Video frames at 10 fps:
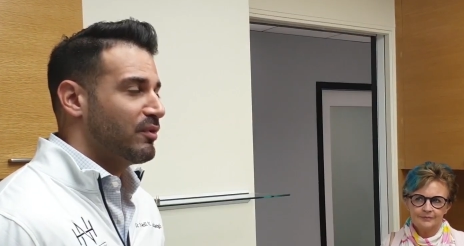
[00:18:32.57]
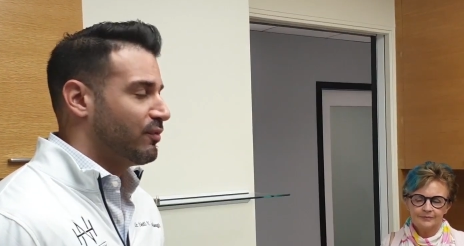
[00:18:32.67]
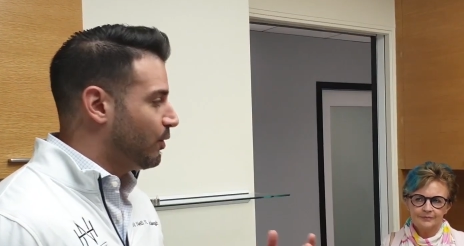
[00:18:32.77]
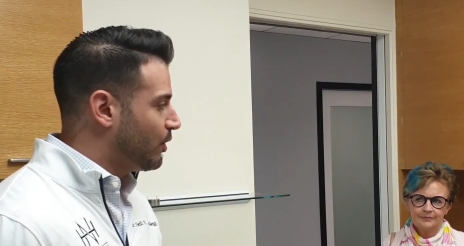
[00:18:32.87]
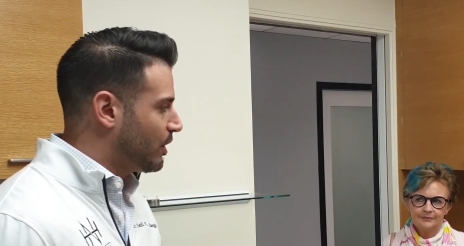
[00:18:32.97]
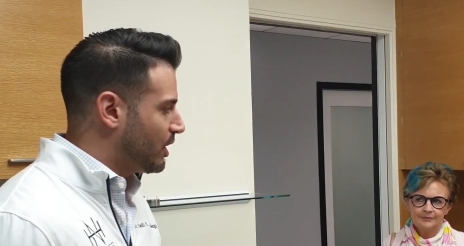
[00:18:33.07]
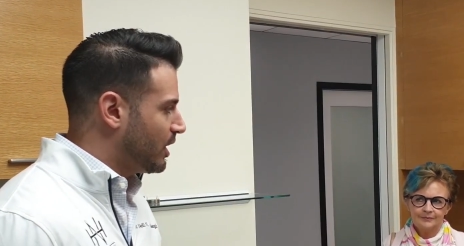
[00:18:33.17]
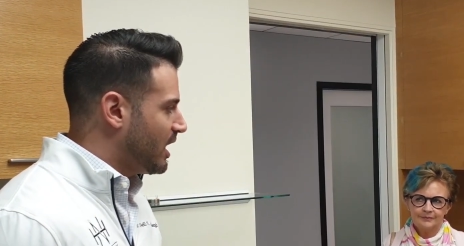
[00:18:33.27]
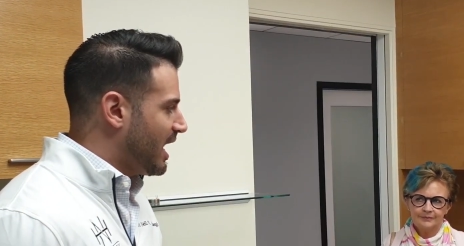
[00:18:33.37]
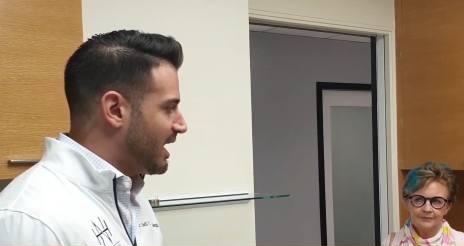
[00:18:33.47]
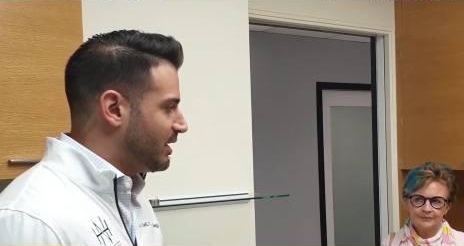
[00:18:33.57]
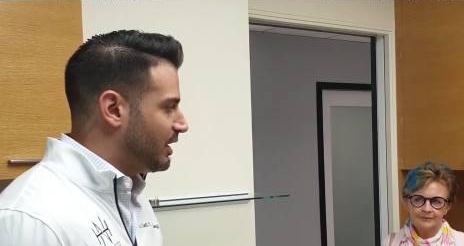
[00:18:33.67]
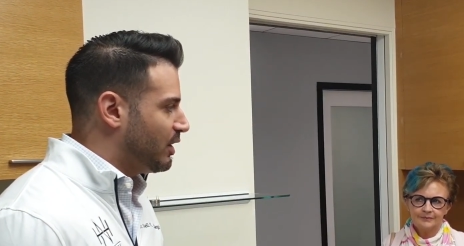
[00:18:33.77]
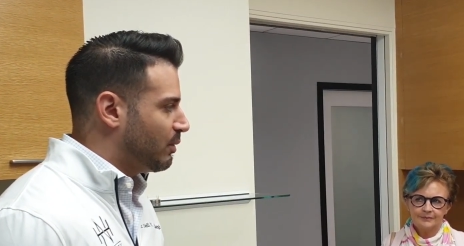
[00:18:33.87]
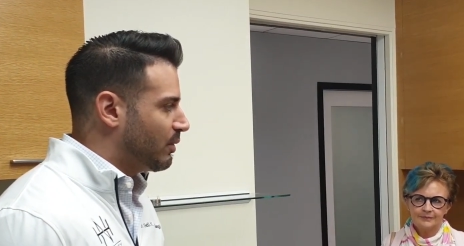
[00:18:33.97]
Speaker 1: before, and,
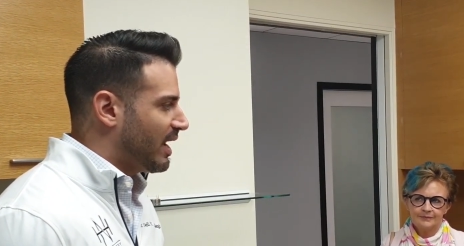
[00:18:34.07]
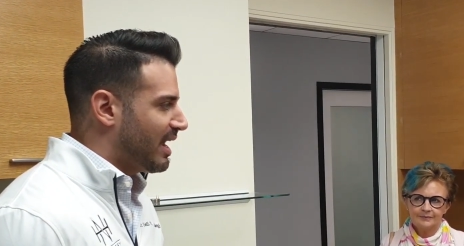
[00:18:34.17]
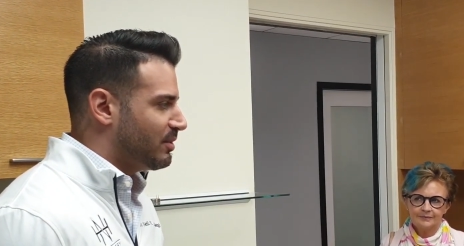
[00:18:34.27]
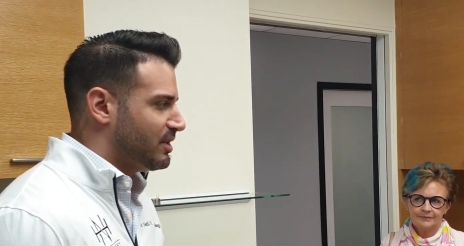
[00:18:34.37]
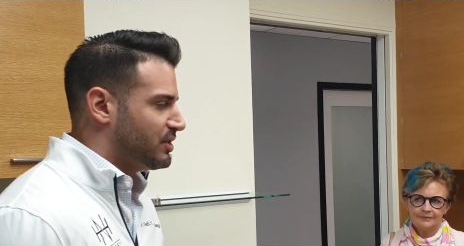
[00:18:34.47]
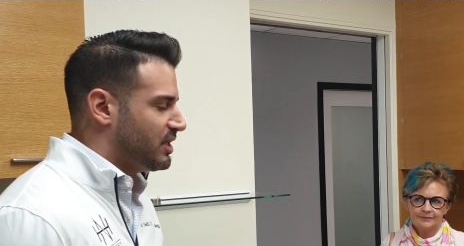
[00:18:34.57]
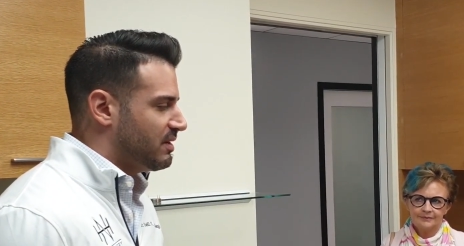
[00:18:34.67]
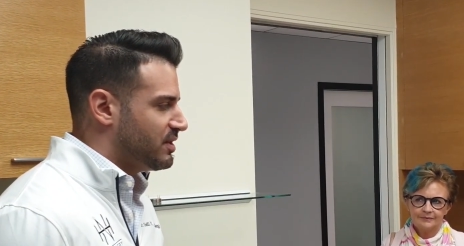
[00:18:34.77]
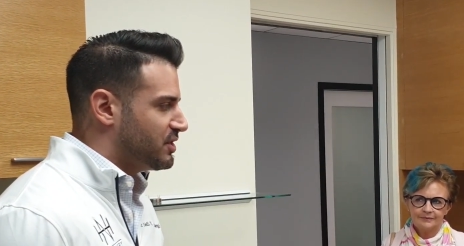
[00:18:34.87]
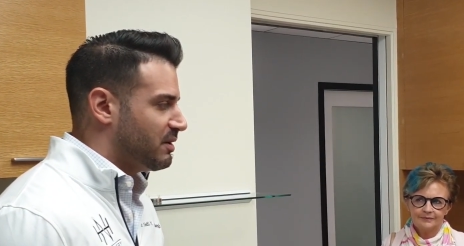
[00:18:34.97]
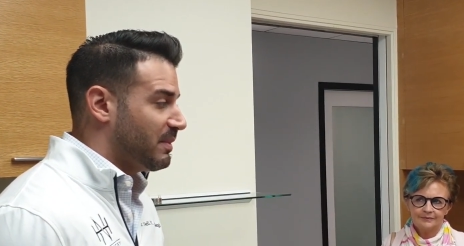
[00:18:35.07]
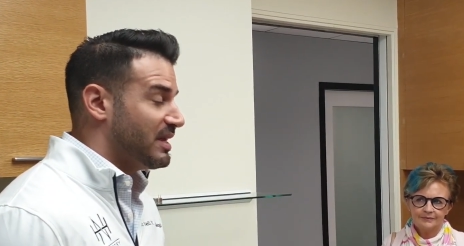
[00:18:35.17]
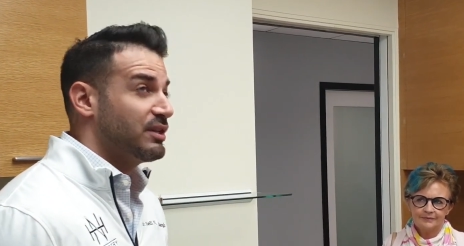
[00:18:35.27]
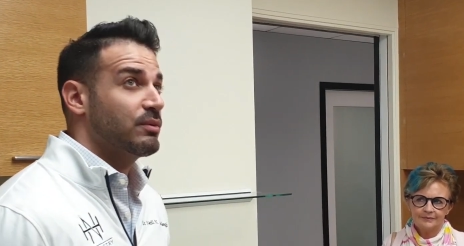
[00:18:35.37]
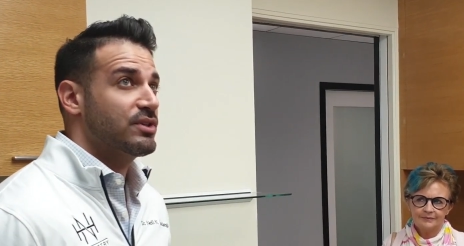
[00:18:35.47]
you know, we were able to achieve such an
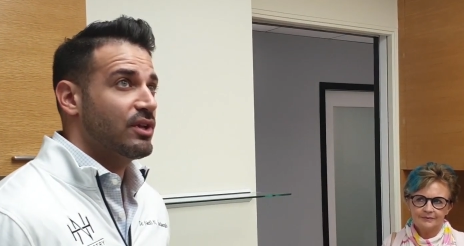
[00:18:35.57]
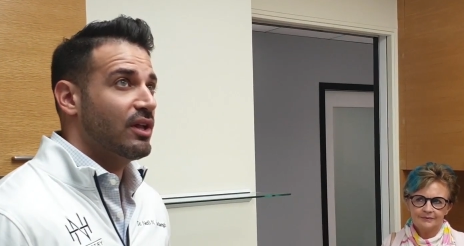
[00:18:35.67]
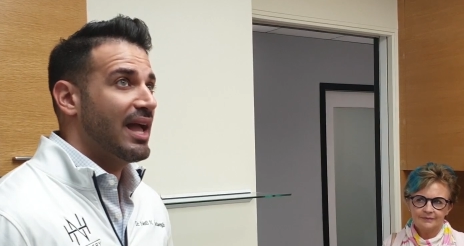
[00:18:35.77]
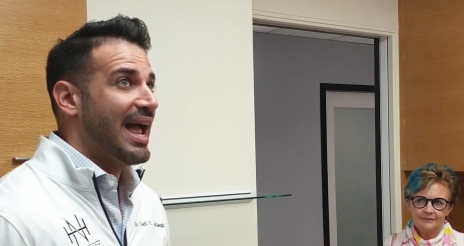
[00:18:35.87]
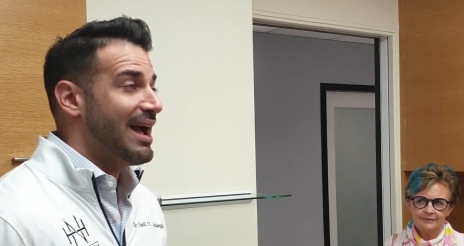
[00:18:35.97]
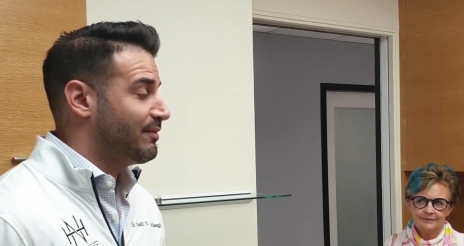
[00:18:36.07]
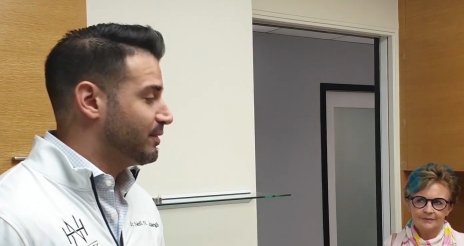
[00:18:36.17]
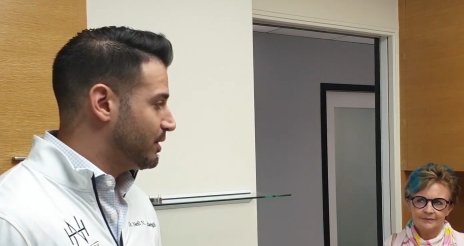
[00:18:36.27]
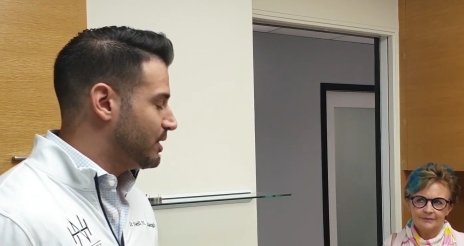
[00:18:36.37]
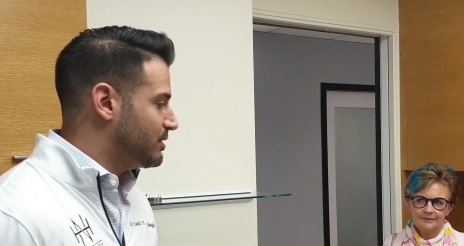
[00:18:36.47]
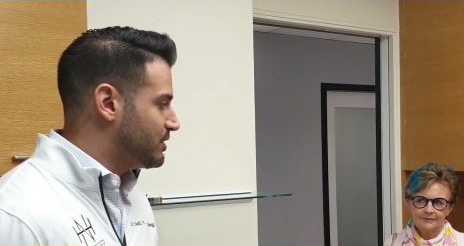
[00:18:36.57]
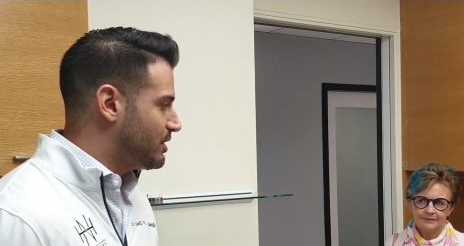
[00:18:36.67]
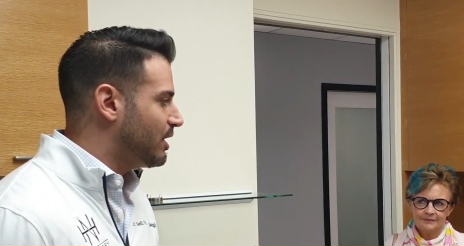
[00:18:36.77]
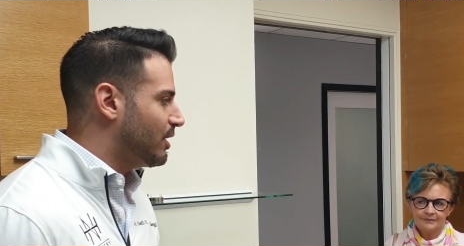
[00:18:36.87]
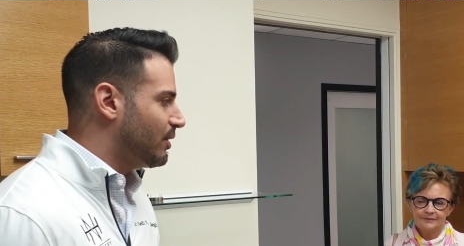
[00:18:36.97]
amazing result after.
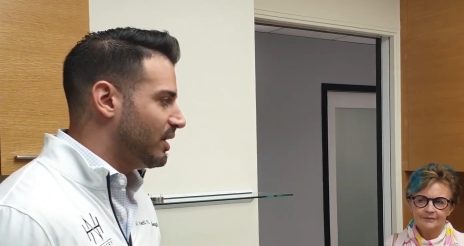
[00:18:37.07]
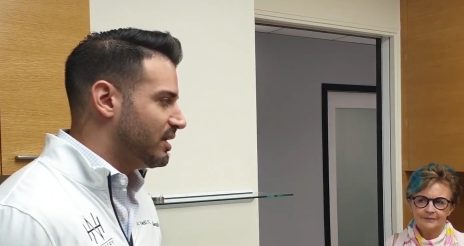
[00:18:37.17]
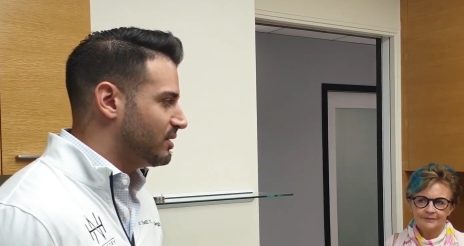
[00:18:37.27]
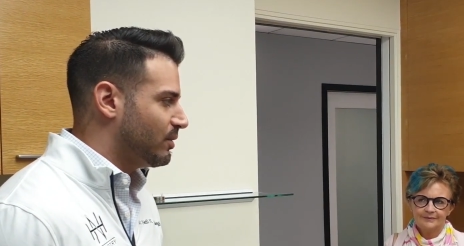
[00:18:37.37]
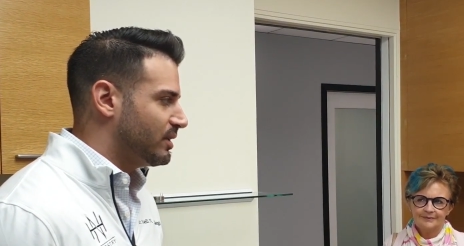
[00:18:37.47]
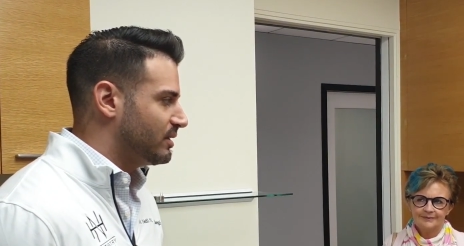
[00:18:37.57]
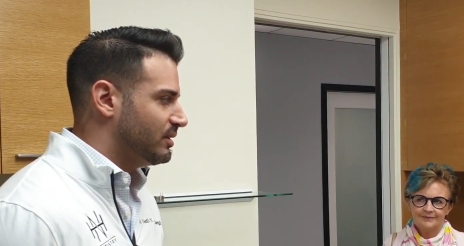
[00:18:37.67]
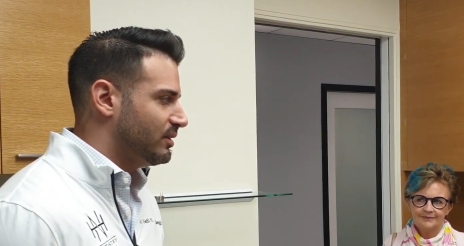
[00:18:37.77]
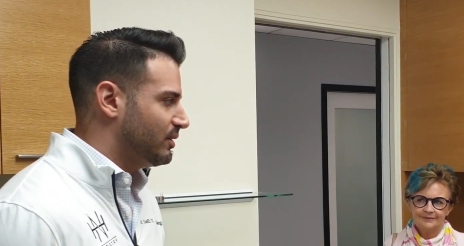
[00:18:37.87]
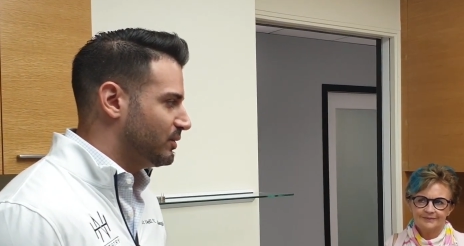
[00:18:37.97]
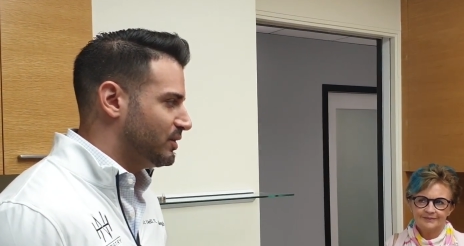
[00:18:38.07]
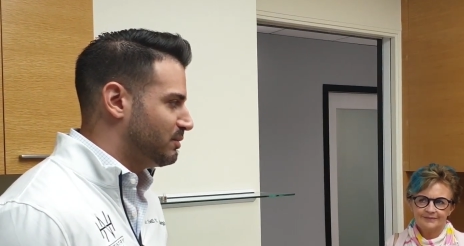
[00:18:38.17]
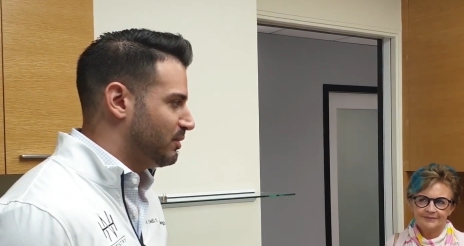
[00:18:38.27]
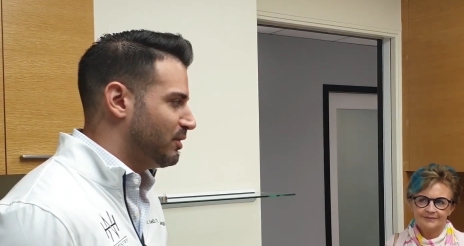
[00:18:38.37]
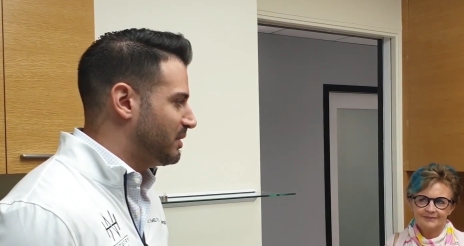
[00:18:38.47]
So it's going to
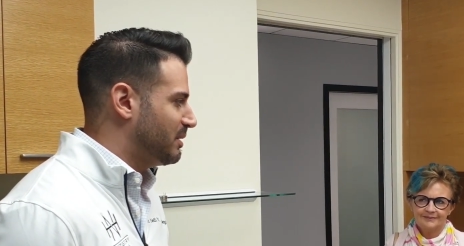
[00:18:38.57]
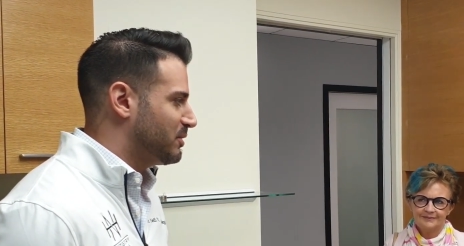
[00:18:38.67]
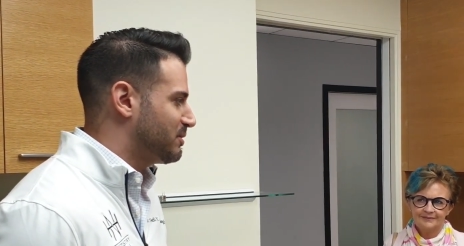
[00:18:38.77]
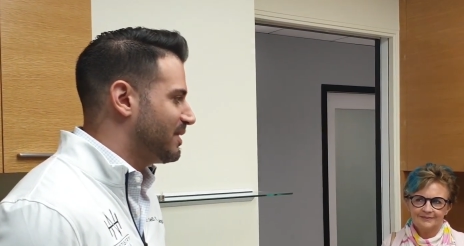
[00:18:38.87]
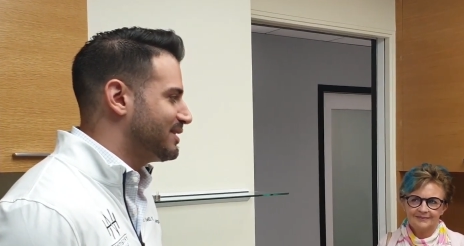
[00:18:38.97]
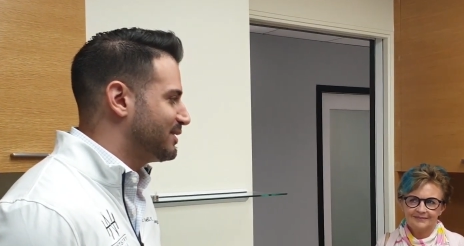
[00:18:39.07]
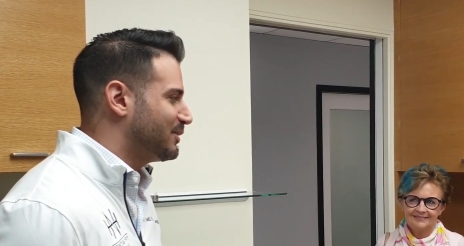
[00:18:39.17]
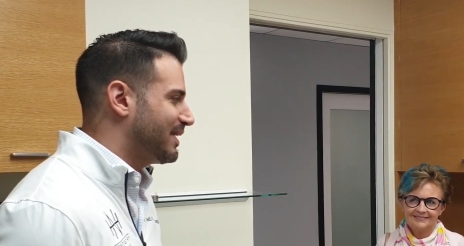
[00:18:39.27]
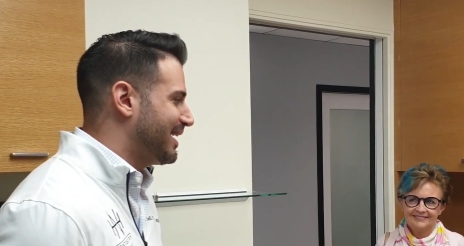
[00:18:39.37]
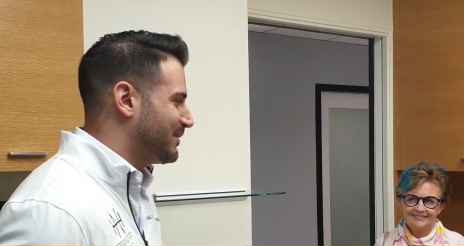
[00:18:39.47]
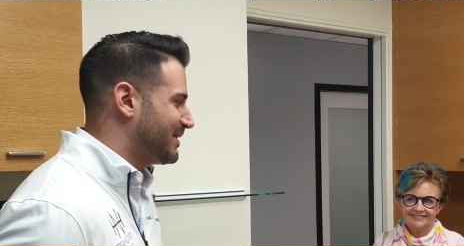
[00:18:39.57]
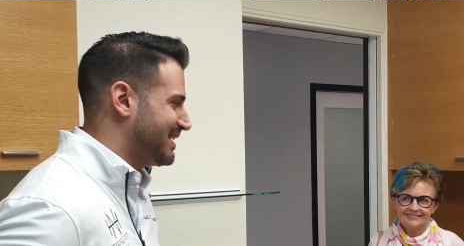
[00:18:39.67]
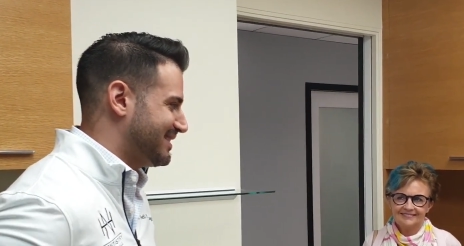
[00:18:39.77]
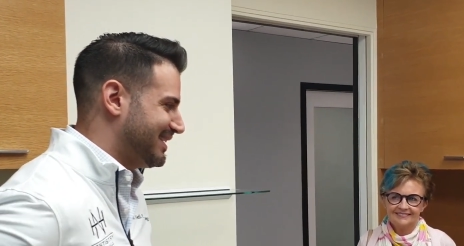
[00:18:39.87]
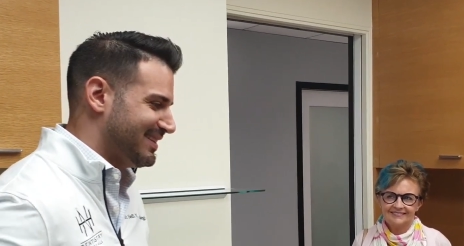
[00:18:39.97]
just blow people's minds away when
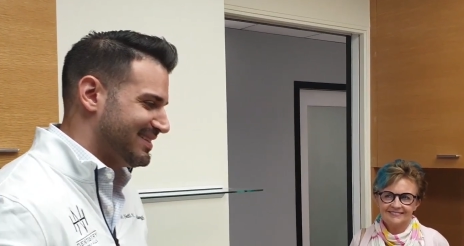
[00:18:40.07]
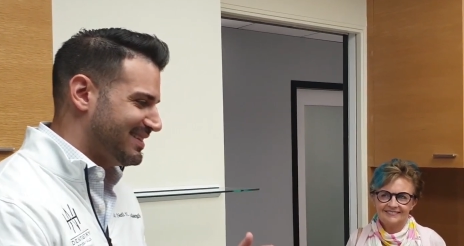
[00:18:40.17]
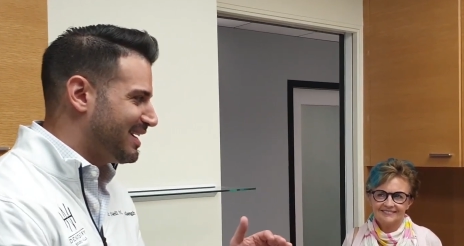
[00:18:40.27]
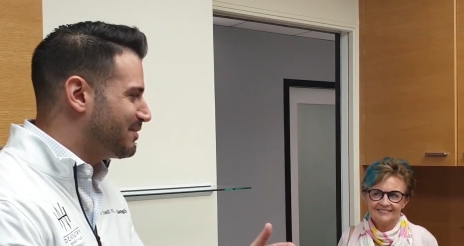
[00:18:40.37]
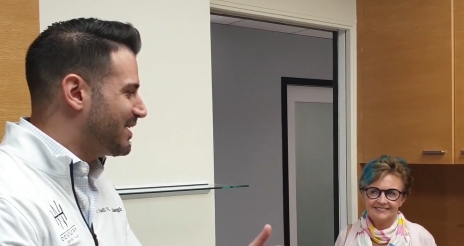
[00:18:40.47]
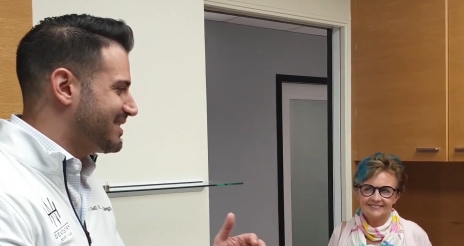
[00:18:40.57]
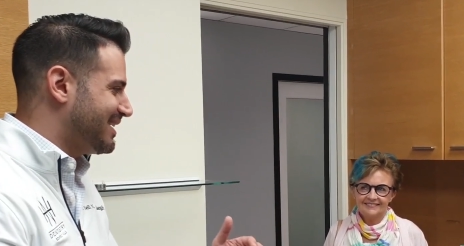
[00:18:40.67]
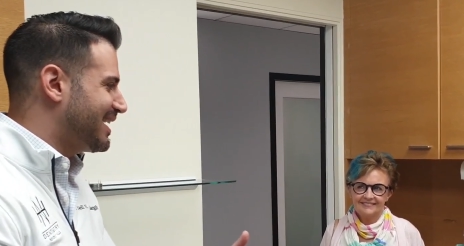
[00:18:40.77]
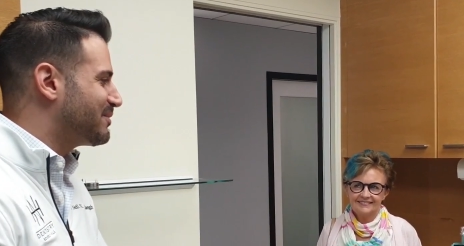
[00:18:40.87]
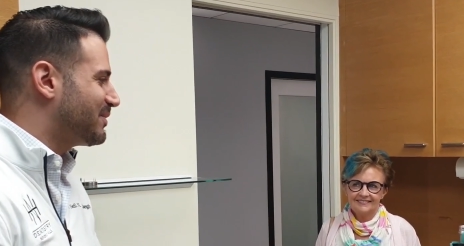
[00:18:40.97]
they see the side-by-side